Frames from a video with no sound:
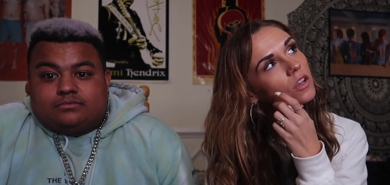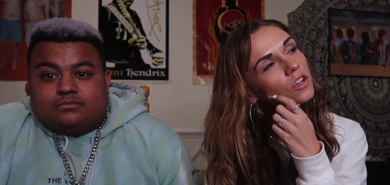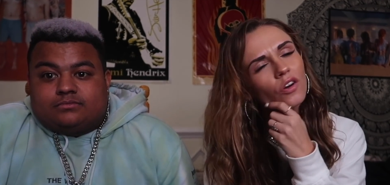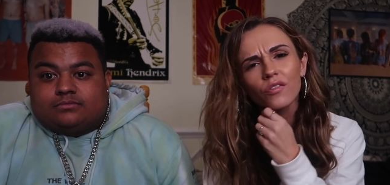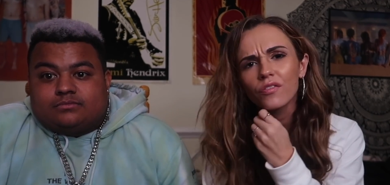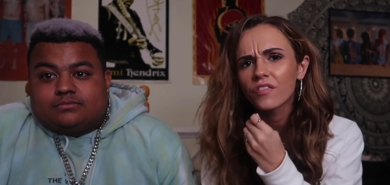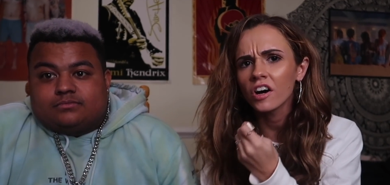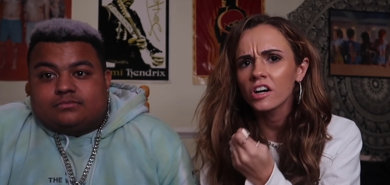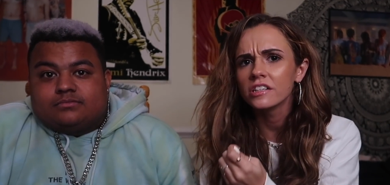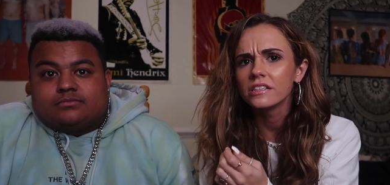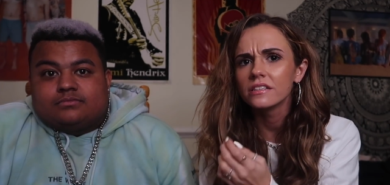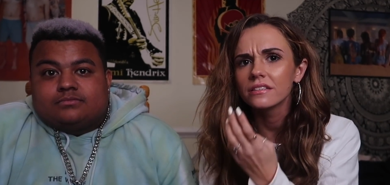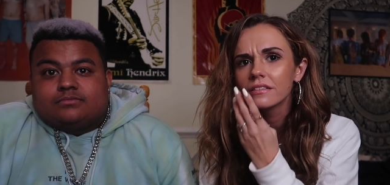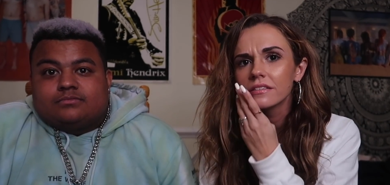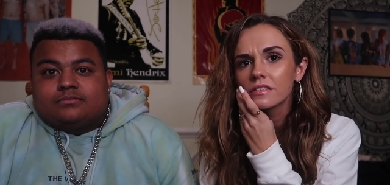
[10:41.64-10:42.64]
Speaker 1: no fun.
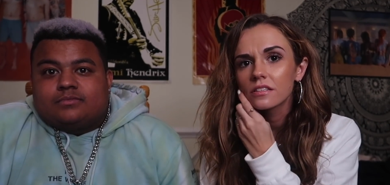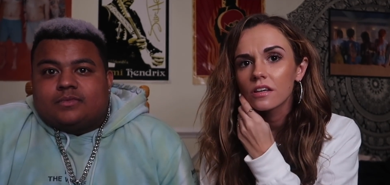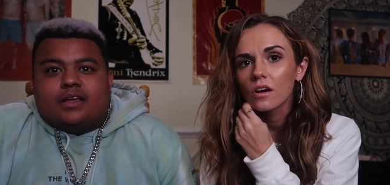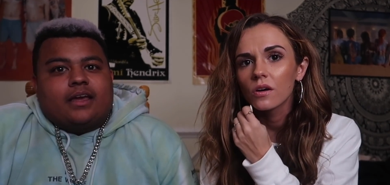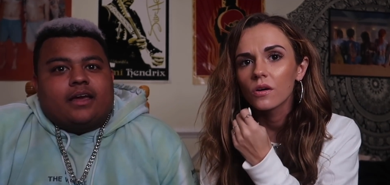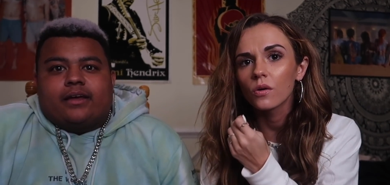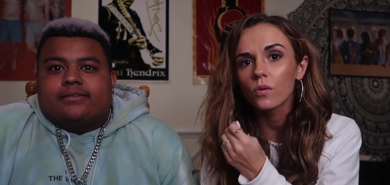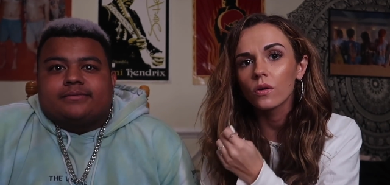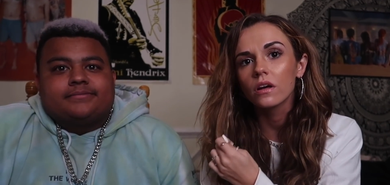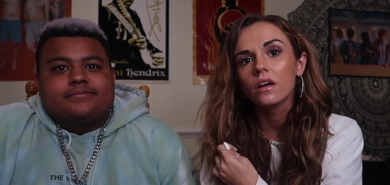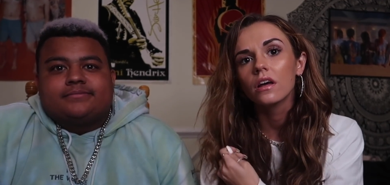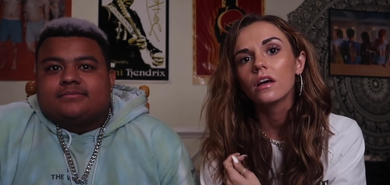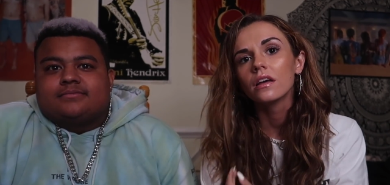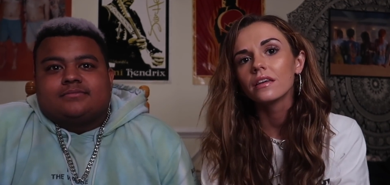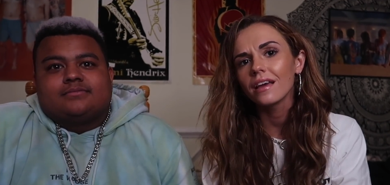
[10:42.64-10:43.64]
So. Yeah.
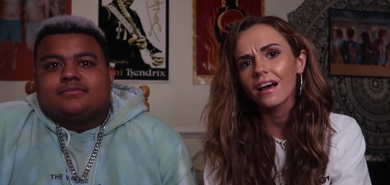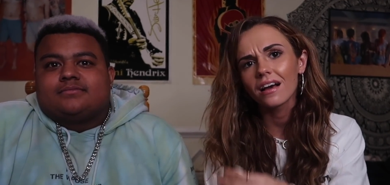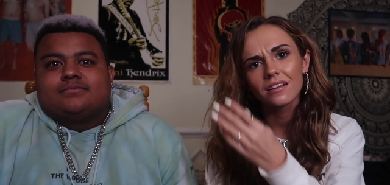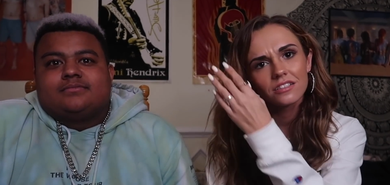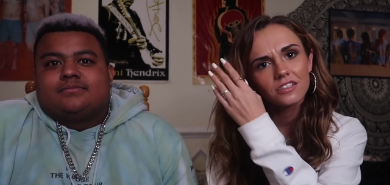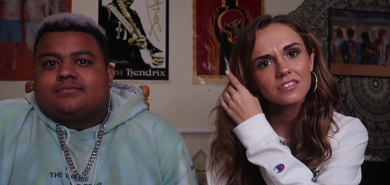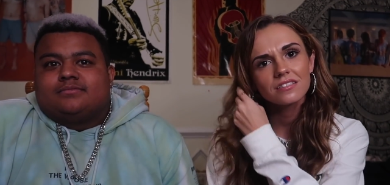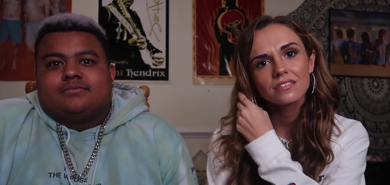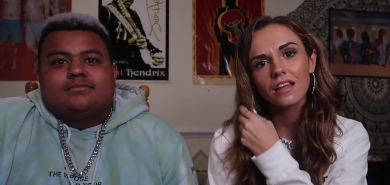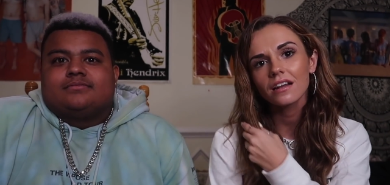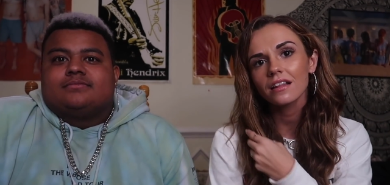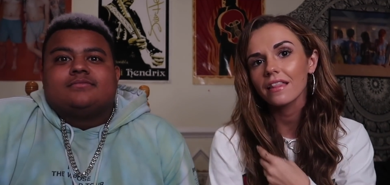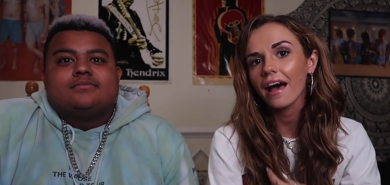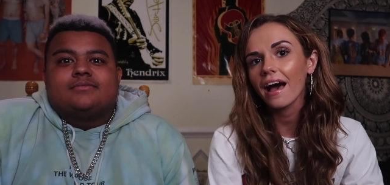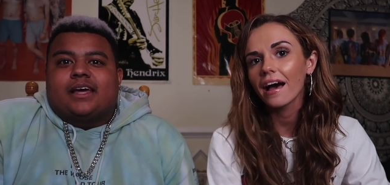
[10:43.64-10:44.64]
Yeah, just
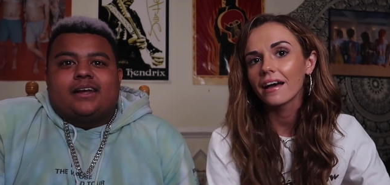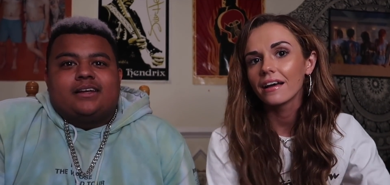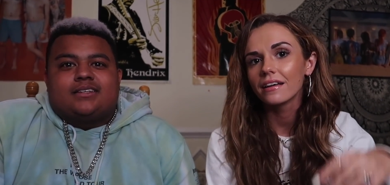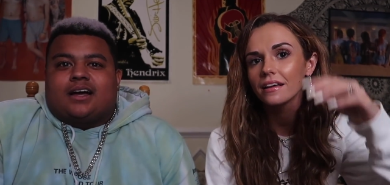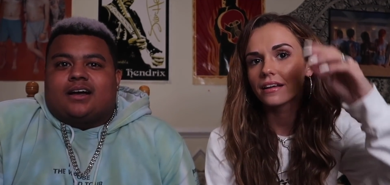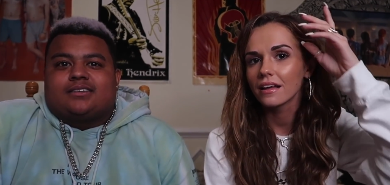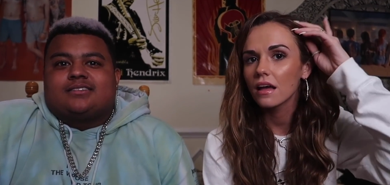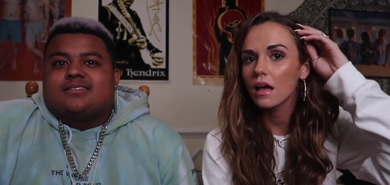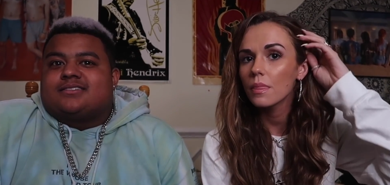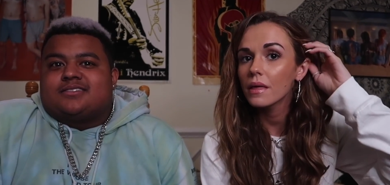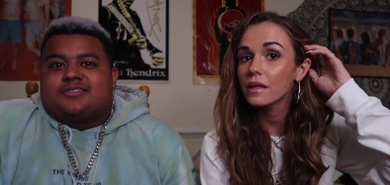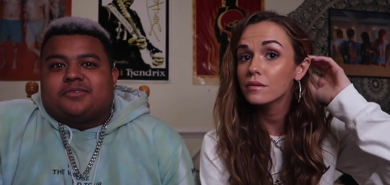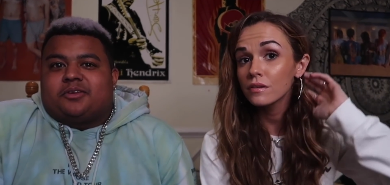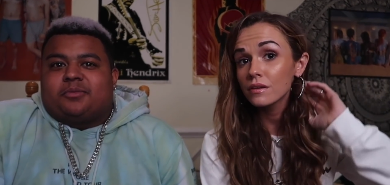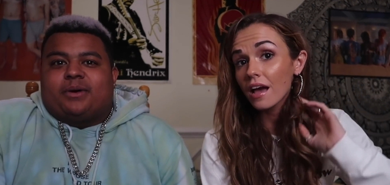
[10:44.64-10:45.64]
none of that. Any
Speaker 2: toxins. And
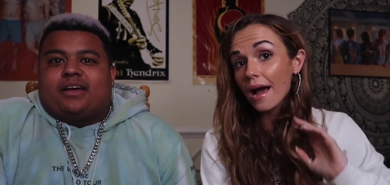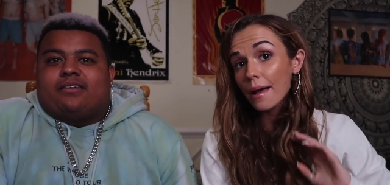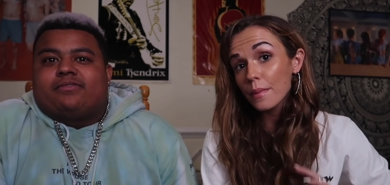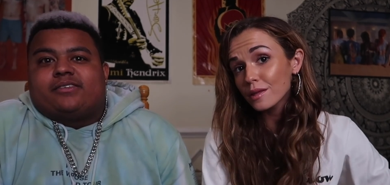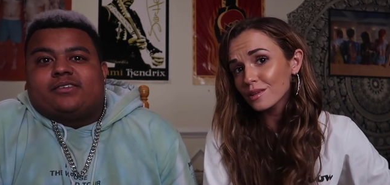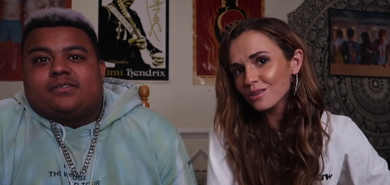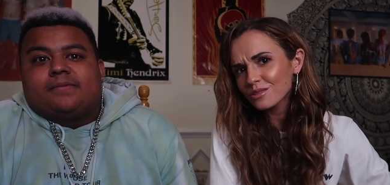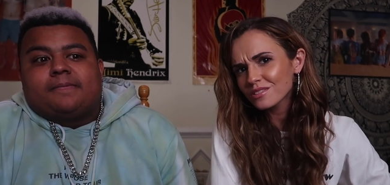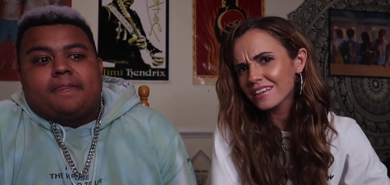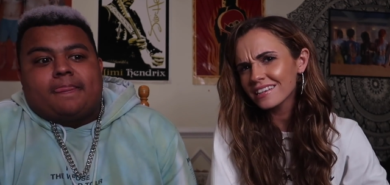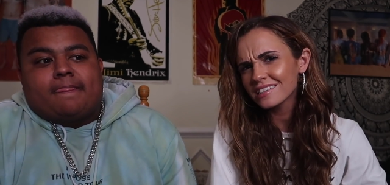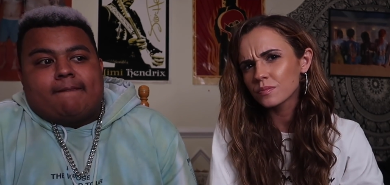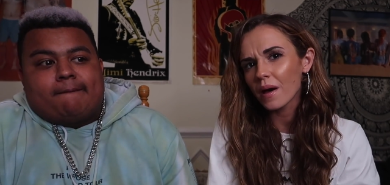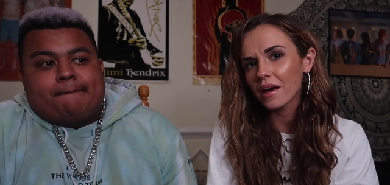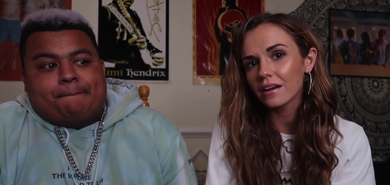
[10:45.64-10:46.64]
then really and then
Speaker 1: you'll
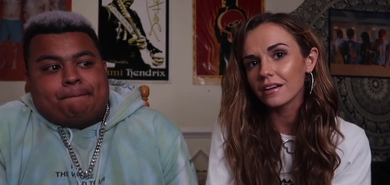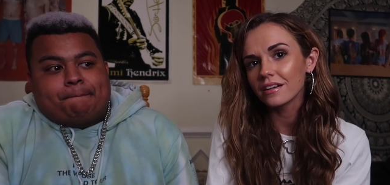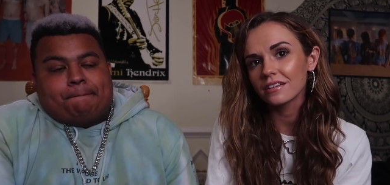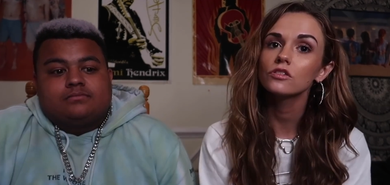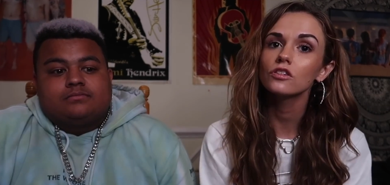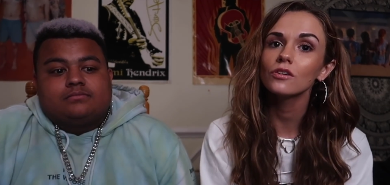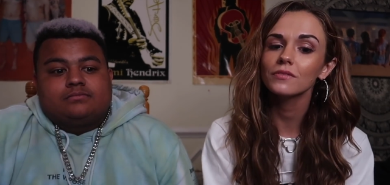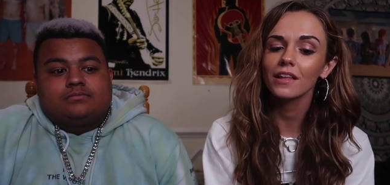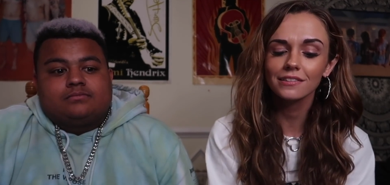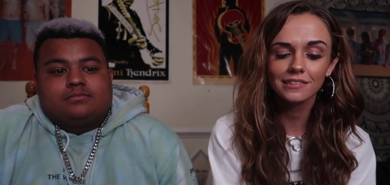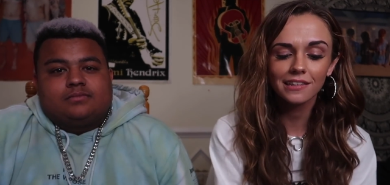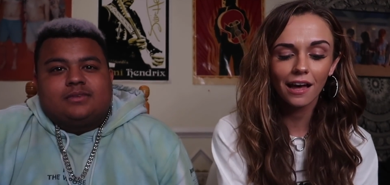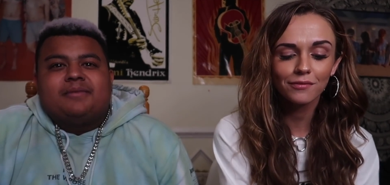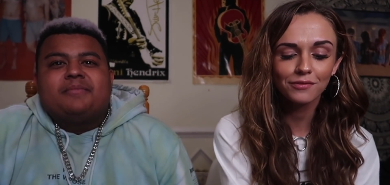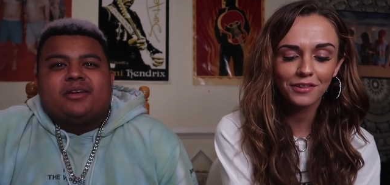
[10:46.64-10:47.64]
taste better. So that's
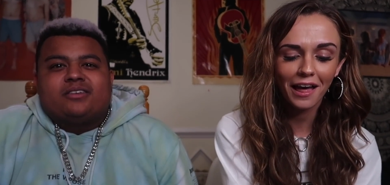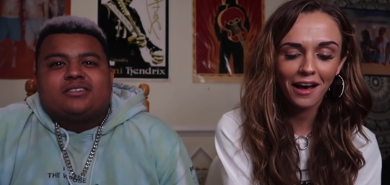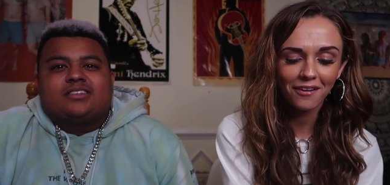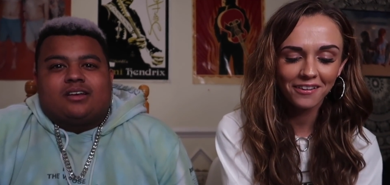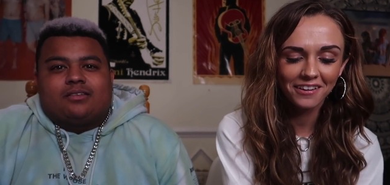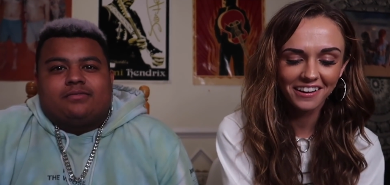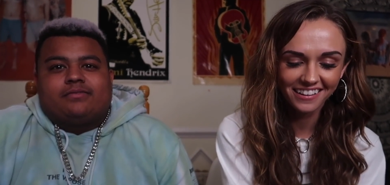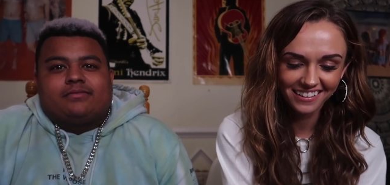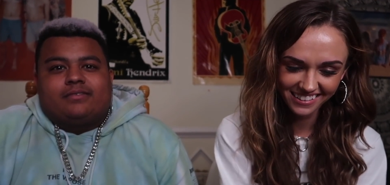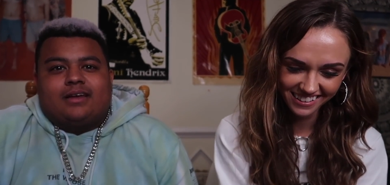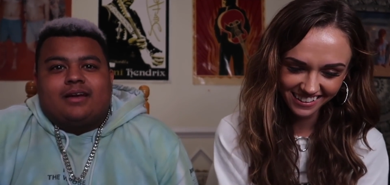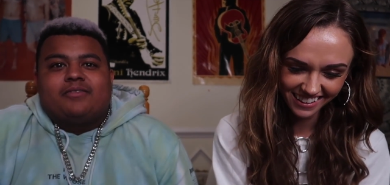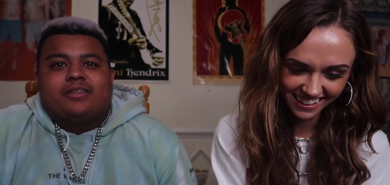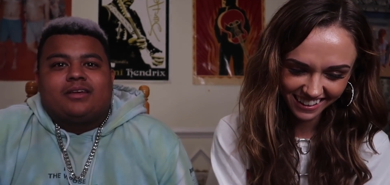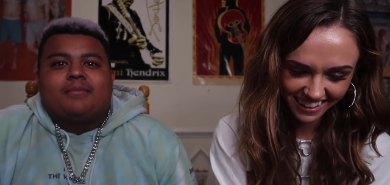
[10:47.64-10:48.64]
that. Limit that.
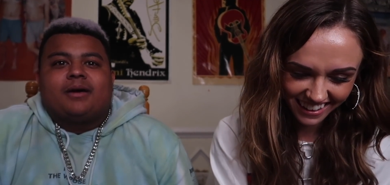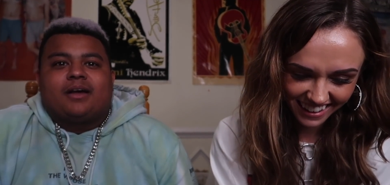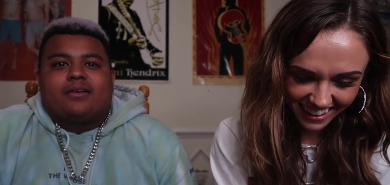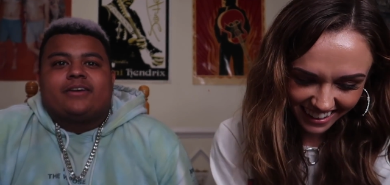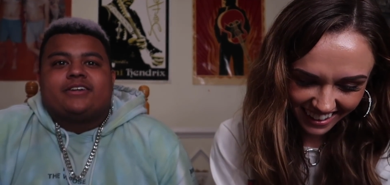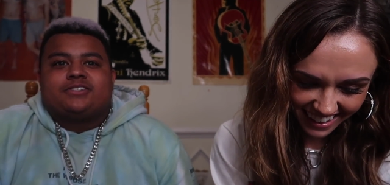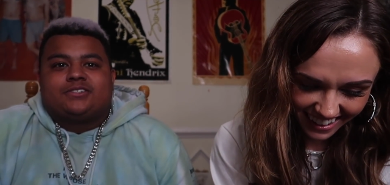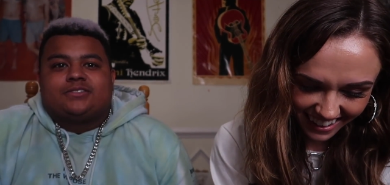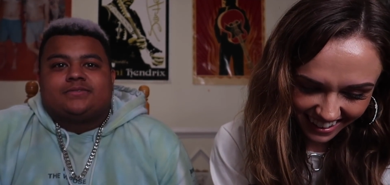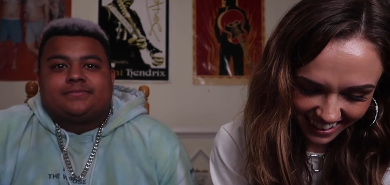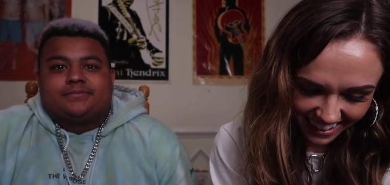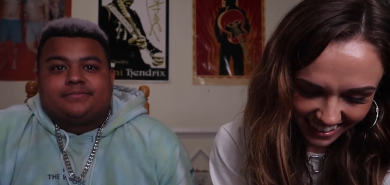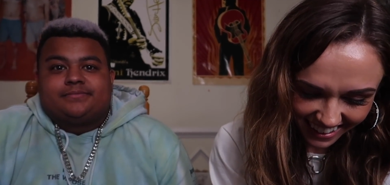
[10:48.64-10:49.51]
yourself.
Speaker 2: Everything in moderation.